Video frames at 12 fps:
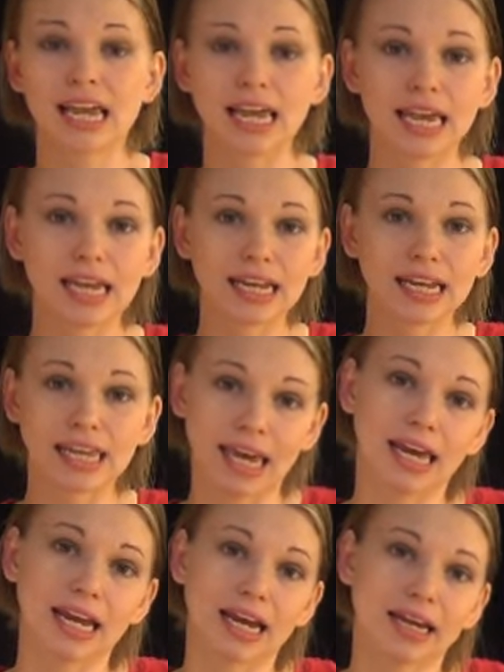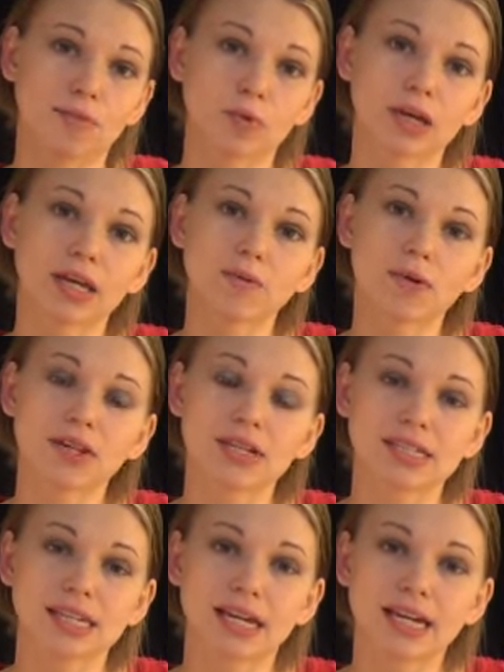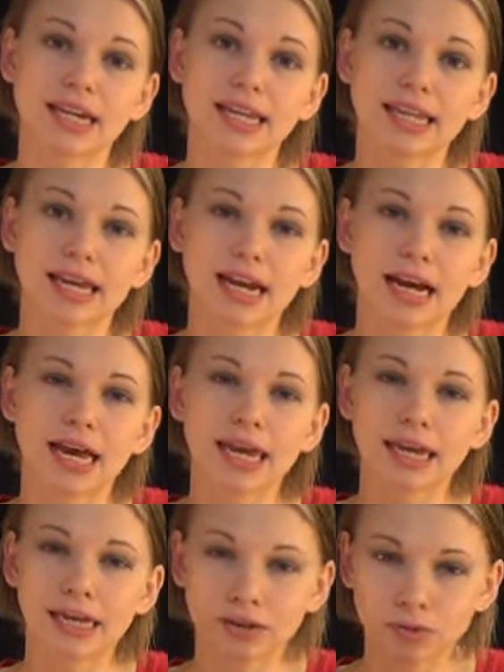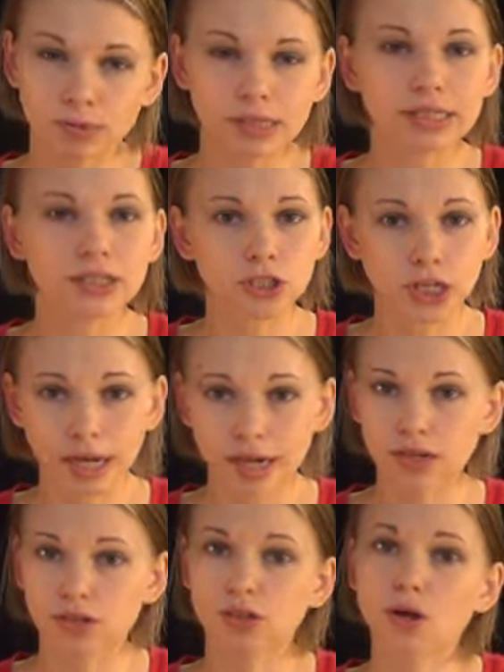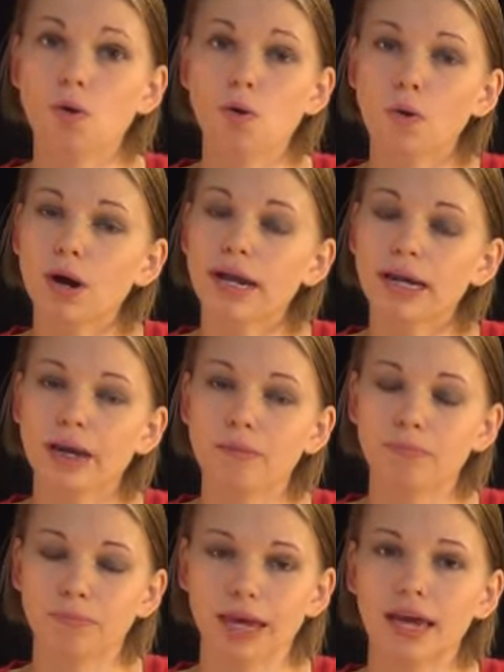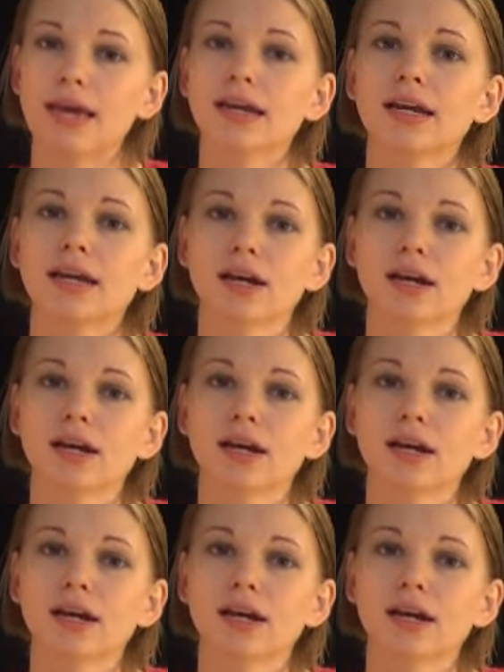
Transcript: And again, I am working with a design that I really changed quite a bit